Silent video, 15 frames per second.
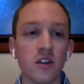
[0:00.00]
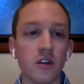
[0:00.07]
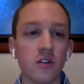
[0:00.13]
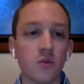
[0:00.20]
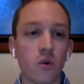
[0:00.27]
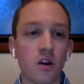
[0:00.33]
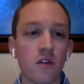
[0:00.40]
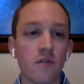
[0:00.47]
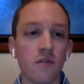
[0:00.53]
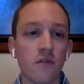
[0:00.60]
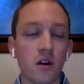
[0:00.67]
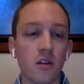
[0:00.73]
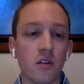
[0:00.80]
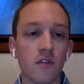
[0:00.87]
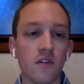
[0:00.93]
is one of
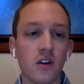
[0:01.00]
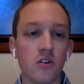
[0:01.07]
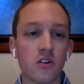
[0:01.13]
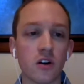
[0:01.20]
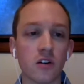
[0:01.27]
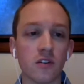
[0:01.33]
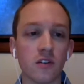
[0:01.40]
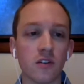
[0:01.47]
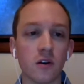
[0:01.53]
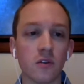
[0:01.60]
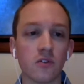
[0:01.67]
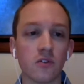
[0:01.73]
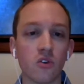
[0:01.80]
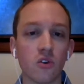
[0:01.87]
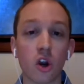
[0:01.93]
the few drugs that's
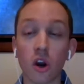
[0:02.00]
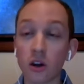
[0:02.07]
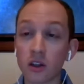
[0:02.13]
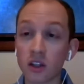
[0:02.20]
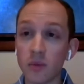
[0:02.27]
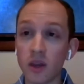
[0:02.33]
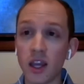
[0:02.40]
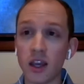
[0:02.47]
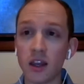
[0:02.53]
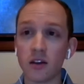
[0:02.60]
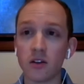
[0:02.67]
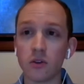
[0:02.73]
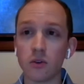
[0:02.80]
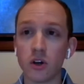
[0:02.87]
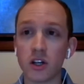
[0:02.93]
also currently being
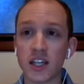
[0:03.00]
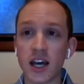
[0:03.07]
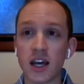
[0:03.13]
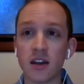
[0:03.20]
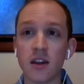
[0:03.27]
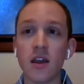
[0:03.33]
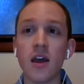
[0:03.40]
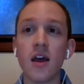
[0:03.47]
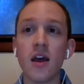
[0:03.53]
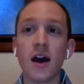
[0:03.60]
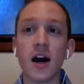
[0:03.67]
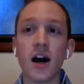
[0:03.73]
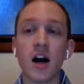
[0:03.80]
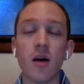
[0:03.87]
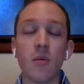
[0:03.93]
looked at
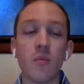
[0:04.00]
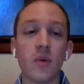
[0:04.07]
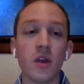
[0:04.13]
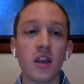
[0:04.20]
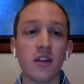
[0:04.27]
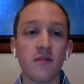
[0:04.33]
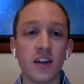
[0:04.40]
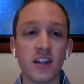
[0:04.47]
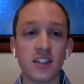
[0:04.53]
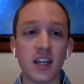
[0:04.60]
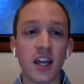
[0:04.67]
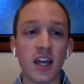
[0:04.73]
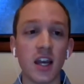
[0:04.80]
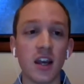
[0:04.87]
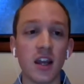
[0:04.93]
and
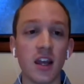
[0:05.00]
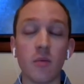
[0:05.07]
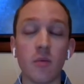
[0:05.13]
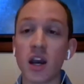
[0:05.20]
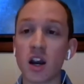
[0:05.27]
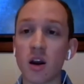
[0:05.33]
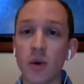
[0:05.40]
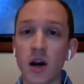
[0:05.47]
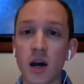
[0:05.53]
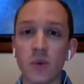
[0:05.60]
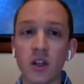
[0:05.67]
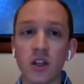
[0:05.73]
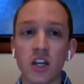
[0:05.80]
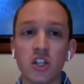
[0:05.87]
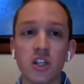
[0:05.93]
investigated in a Becker
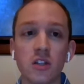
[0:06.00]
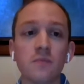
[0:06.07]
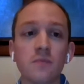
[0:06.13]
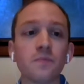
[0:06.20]
population,